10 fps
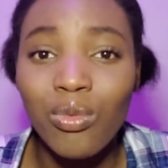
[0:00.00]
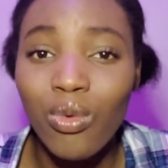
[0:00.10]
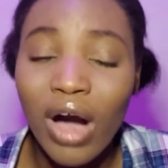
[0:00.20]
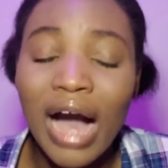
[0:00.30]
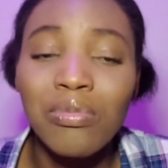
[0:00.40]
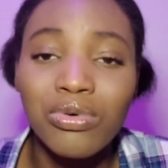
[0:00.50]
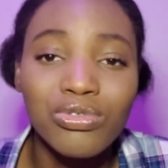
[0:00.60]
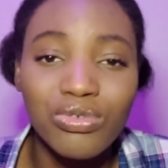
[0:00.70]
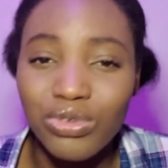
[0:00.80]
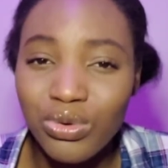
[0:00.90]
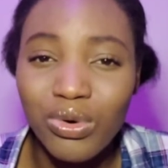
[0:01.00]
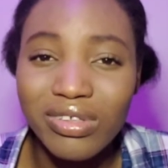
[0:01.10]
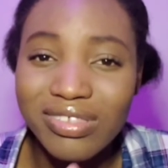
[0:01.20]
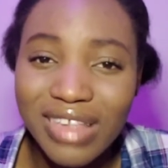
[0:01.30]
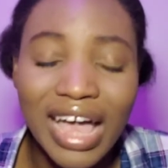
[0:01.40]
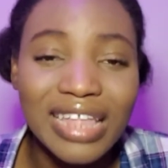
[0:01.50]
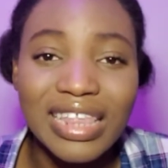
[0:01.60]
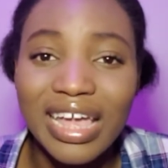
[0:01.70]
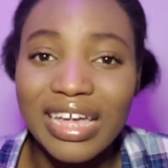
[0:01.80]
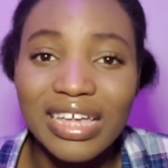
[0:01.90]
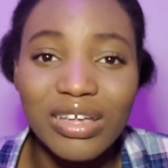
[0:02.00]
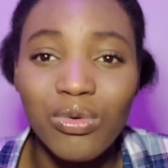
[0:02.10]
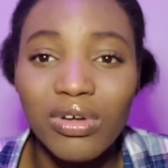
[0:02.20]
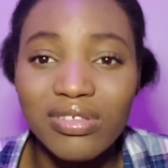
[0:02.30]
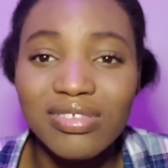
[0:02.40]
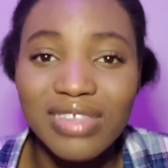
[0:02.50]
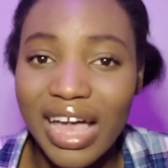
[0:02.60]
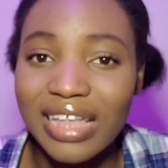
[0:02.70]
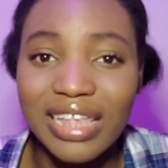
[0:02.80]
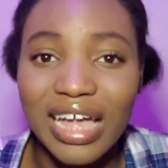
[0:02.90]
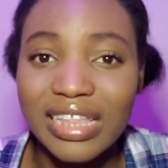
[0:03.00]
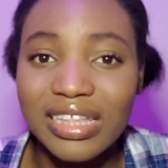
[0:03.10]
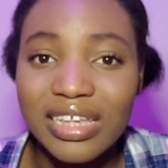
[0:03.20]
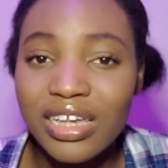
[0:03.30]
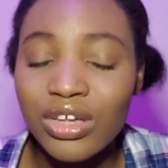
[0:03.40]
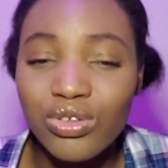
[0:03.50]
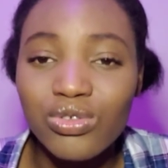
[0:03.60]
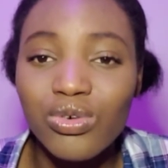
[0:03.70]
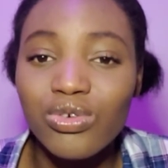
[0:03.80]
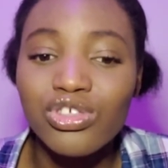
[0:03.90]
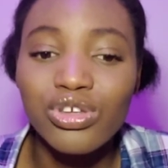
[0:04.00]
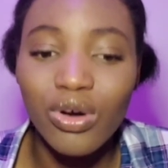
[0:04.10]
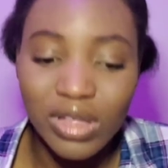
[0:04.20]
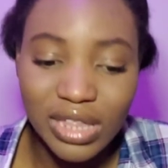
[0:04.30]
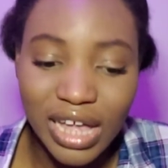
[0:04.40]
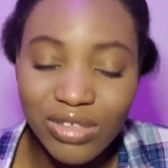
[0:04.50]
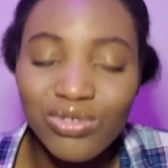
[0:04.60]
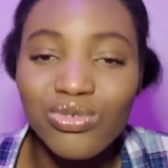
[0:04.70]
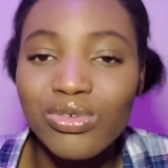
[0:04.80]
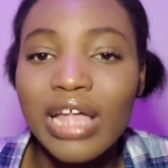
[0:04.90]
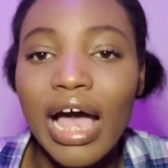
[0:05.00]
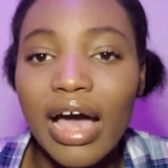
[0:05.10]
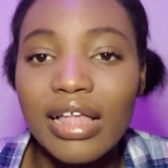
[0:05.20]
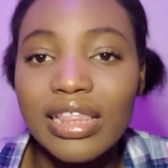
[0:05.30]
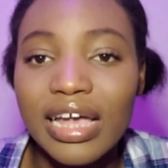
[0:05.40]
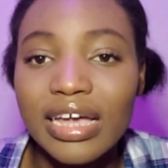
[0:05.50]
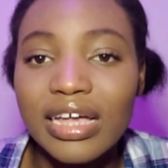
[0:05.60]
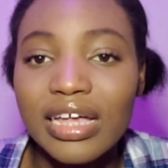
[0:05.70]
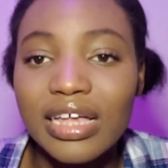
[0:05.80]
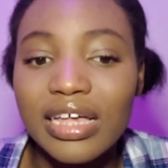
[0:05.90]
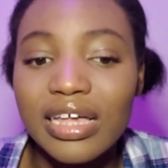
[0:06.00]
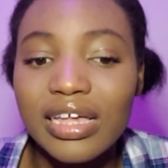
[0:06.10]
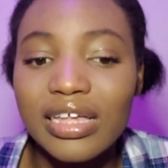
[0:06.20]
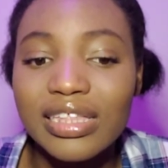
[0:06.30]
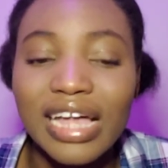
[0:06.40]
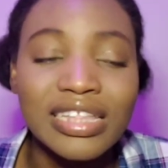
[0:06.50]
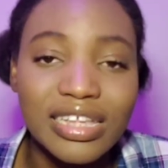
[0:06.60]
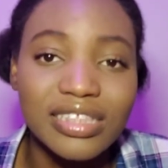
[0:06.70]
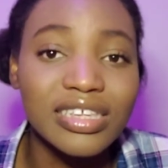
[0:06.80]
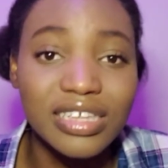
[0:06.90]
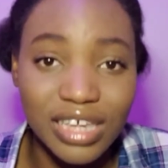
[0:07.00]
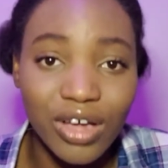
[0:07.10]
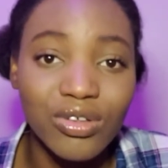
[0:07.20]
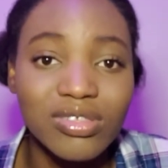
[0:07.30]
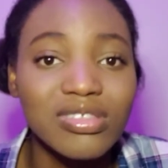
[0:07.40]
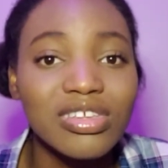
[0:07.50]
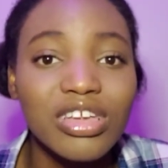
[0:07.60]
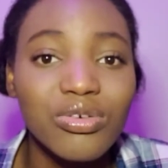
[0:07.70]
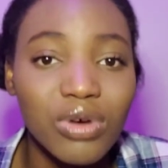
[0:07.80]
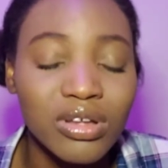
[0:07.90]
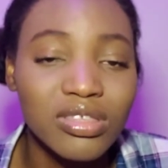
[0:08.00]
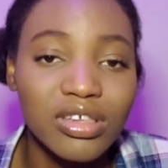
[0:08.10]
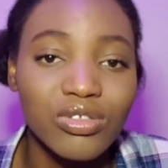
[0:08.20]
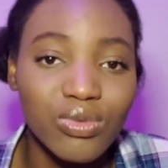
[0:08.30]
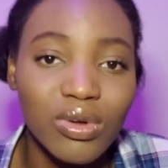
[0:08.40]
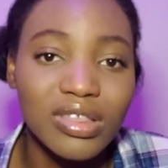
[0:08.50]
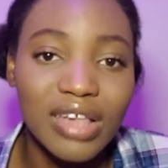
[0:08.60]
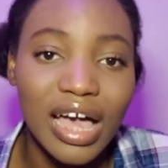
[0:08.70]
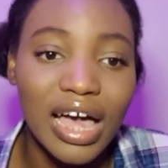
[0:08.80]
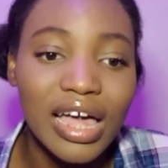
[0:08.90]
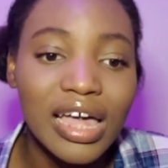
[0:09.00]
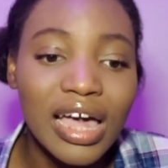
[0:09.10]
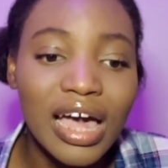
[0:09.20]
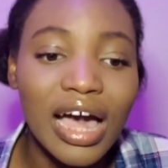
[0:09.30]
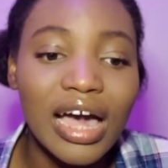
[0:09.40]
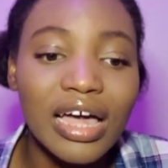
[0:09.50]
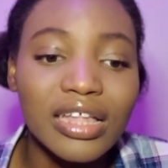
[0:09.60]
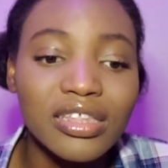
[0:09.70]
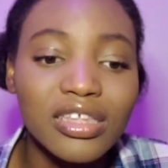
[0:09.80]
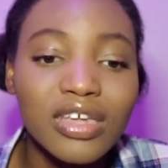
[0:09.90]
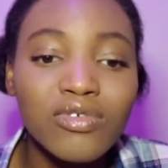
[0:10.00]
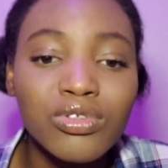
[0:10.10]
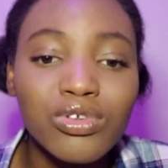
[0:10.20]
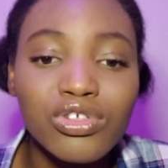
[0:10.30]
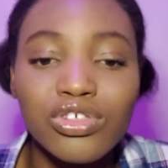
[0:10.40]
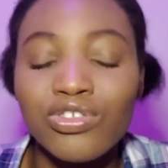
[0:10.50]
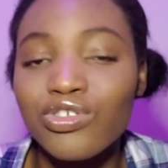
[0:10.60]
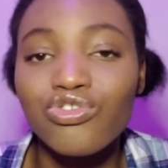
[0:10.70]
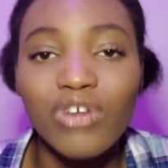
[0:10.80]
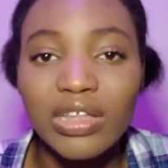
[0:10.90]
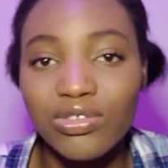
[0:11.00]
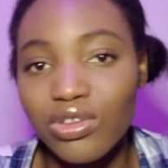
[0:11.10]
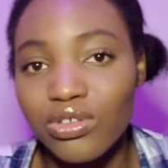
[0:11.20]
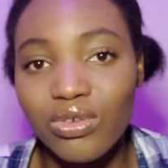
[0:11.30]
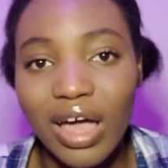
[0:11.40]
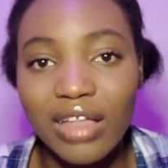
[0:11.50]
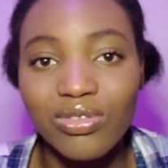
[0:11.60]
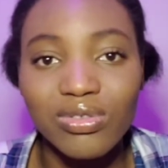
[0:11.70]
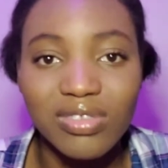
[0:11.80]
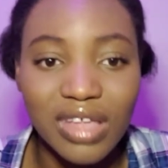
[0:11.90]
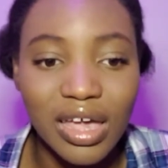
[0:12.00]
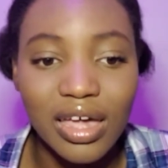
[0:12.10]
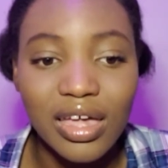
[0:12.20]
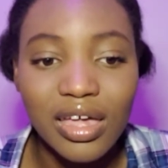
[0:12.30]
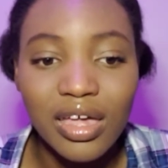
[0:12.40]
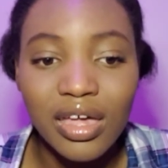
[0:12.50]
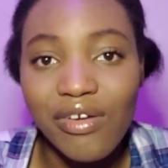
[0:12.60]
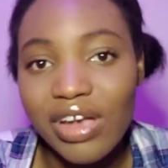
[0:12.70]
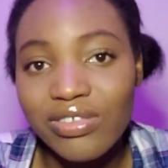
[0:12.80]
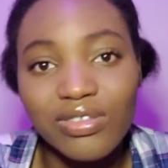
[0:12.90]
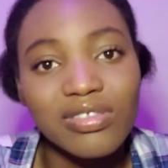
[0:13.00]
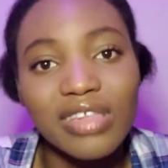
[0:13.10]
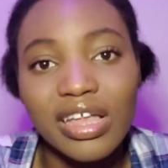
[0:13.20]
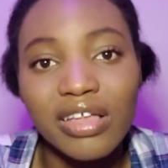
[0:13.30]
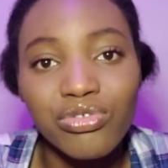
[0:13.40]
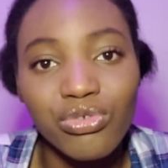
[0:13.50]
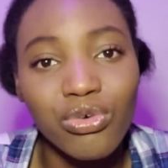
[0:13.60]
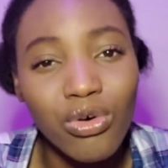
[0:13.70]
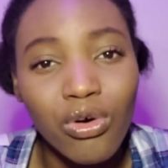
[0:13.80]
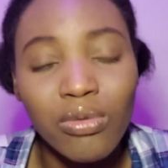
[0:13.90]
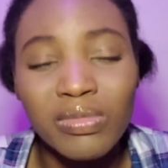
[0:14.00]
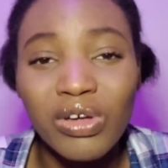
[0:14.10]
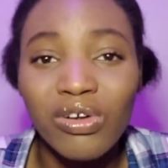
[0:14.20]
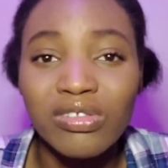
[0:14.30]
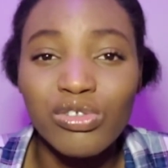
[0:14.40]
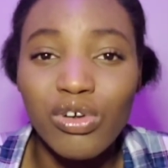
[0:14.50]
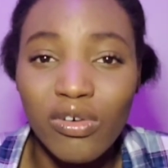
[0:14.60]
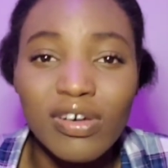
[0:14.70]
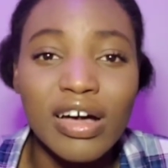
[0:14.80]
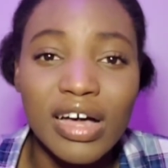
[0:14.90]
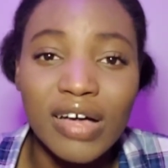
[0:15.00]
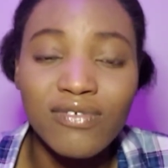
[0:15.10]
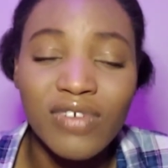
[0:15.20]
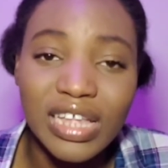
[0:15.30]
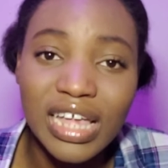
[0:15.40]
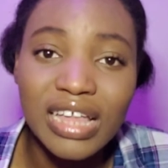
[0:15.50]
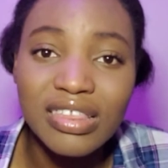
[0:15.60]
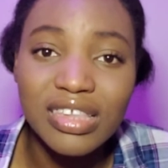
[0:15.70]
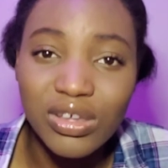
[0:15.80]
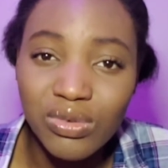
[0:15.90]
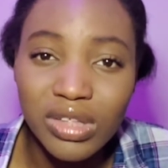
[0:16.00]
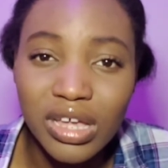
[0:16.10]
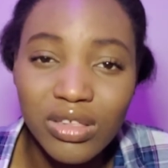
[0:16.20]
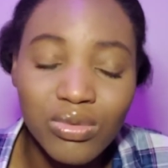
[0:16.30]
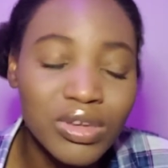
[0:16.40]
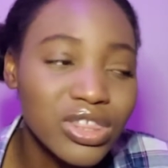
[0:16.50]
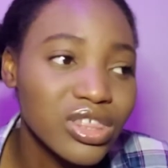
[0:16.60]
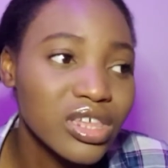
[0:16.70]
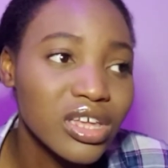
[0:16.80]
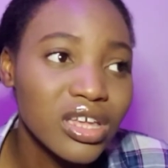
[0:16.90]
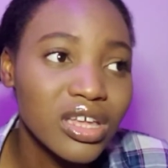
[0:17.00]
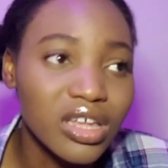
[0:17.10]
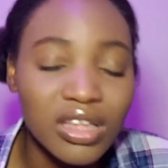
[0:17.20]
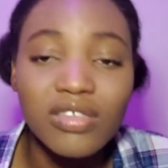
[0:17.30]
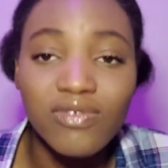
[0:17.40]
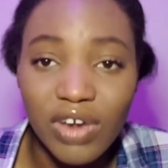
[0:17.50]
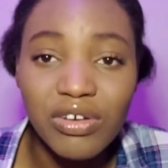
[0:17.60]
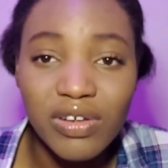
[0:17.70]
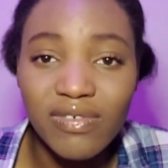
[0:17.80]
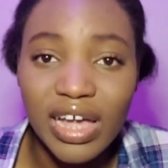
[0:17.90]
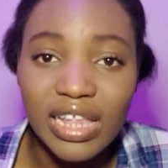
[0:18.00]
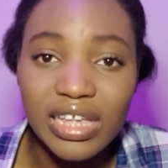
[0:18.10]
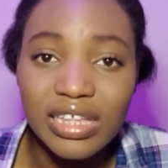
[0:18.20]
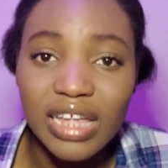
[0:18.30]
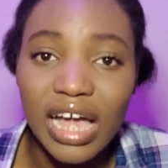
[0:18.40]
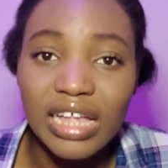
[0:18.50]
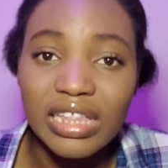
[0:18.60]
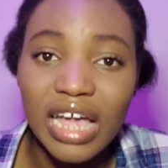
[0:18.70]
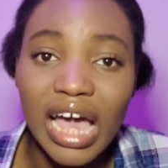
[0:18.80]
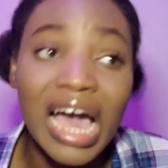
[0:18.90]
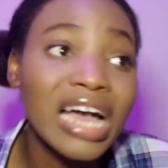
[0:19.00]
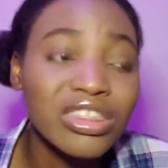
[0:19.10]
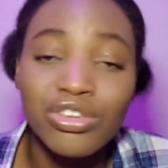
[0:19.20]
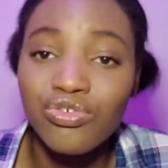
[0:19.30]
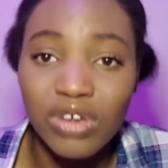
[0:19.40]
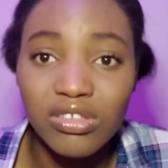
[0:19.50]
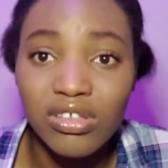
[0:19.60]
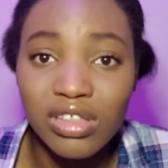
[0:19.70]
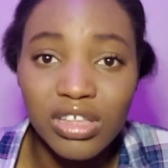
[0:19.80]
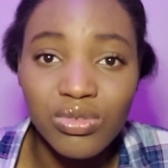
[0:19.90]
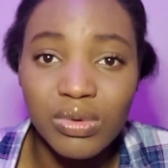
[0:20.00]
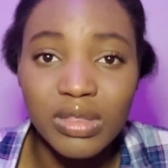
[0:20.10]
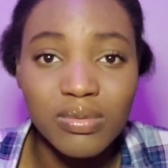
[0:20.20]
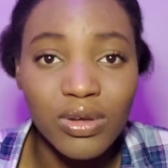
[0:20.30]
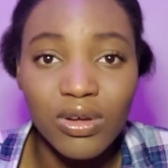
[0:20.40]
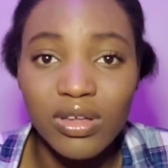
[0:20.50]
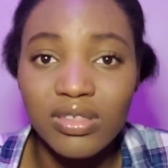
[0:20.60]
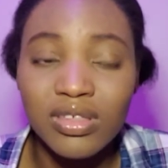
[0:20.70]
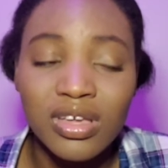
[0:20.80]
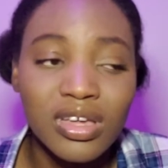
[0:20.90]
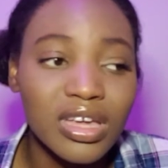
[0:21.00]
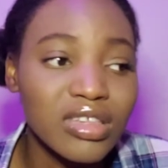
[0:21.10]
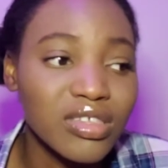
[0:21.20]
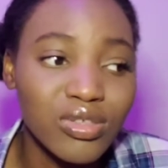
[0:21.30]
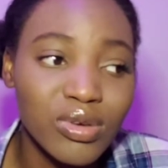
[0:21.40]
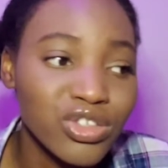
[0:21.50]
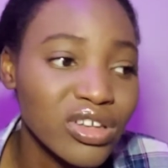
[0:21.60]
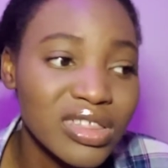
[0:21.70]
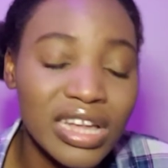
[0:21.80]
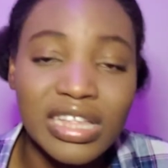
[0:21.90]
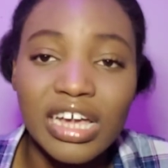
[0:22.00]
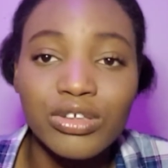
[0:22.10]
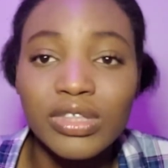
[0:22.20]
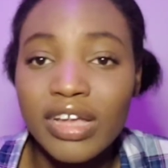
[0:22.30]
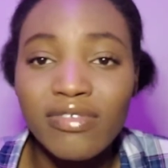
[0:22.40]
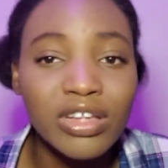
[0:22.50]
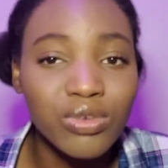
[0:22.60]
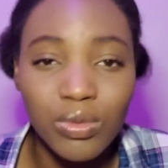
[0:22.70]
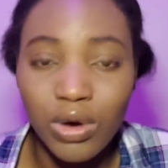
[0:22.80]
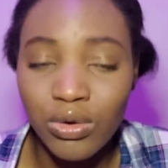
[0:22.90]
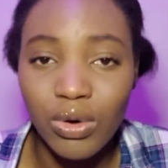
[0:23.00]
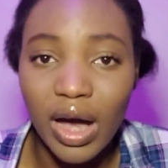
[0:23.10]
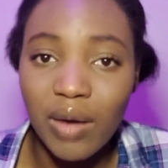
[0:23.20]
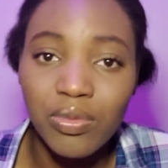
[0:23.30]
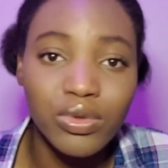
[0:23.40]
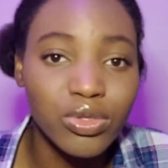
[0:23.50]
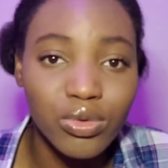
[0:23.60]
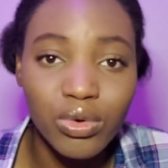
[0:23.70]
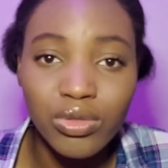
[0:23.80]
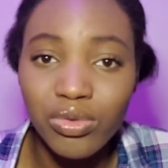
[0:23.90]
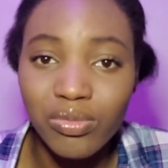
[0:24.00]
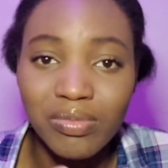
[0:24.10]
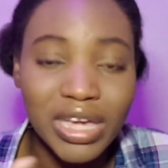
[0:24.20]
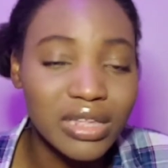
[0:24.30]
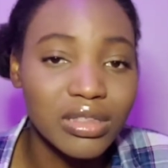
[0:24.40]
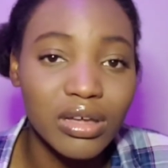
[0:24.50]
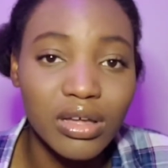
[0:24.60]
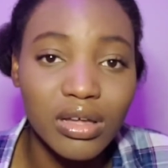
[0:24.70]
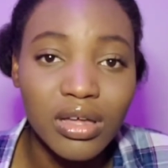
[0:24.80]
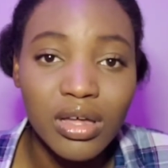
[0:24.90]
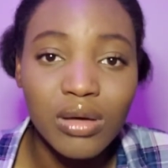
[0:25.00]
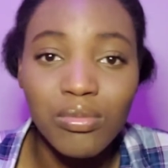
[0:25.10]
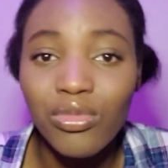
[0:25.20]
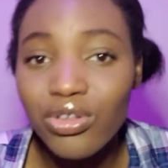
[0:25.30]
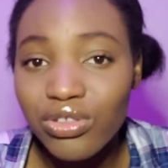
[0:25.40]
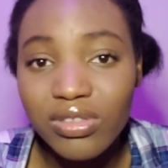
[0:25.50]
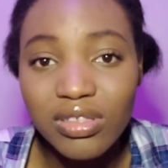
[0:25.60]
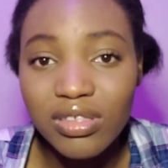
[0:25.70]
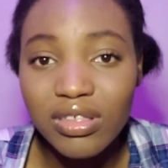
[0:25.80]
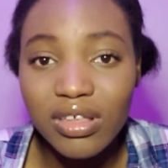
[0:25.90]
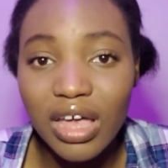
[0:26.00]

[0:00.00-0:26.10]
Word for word: what happened to you was sad like it was sad and you know she understood her like that the, the girls did the wrong thing towards her and even though she still tried to talk to her to stay sarah still decided to go home because of her father's illness which is very valid and i actually resonate with because in situations like that you never know what will happen you want to make the most